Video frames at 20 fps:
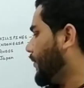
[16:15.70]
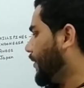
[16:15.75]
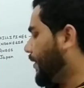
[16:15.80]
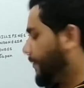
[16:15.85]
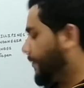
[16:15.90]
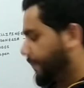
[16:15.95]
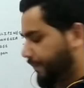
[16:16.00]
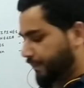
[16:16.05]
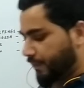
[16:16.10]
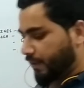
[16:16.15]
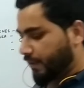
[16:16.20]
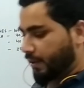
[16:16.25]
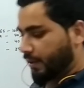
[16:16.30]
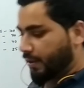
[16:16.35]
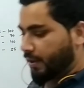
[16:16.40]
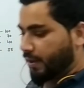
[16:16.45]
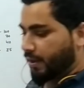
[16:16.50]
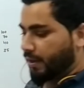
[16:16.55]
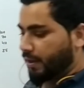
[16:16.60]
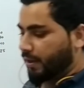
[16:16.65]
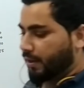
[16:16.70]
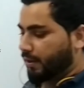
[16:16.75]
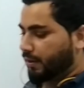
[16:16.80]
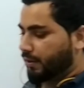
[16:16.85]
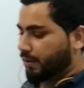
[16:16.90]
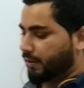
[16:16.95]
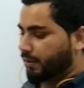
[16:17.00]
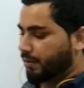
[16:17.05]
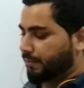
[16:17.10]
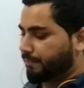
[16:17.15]
Okay.
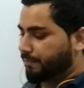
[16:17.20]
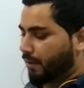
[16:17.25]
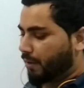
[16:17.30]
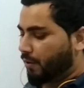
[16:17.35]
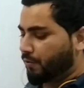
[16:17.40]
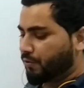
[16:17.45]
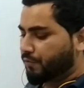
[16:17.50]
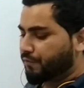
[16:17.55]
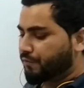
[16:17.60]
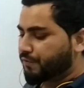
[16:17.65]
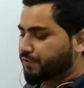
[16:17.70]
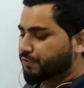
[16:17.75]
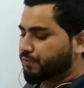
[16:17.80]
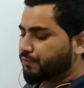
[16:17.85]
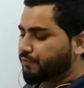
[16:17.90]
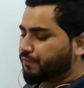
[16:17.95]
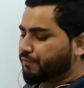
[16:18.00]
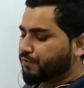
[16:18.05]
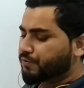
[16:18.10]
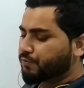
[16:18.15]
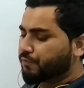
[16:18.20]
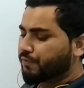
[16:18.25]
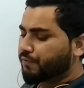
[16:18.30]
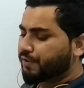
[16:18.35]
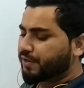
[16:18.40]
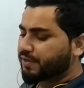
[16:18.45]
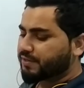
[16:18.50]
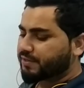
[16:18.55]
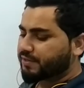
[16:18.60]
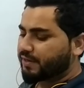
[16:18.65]
Mount
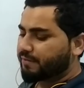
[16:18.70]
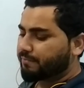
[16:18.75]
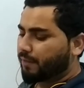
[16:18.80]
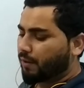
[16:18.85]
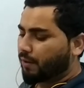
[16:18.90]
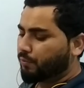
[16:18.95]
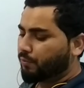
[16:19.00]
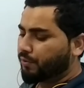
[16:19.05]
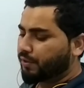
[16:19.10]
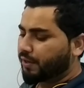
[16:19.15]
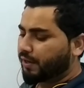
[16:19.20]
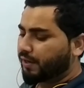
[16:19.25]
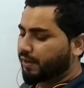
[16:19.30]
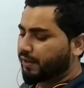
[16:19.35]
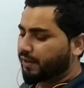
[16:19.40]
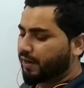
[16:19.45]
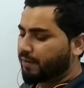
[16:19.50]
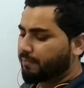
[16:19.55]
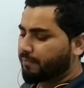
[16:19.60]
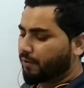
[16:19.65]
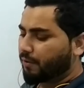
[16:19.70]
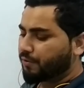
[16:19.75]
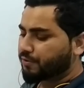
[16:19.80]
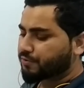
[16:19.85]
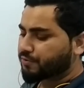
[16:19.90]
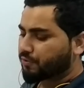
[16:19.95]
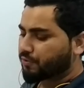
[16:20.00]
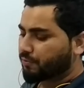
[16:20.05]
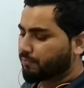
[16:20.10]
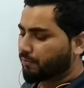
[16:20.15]
Vesuvius and Mount Aten and
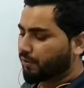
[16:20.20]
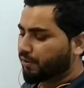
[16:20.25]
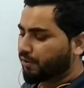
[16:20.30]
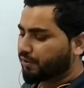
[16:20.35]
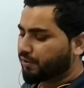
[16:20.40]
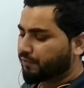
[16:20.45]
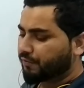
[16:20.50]
Mount Stromboli,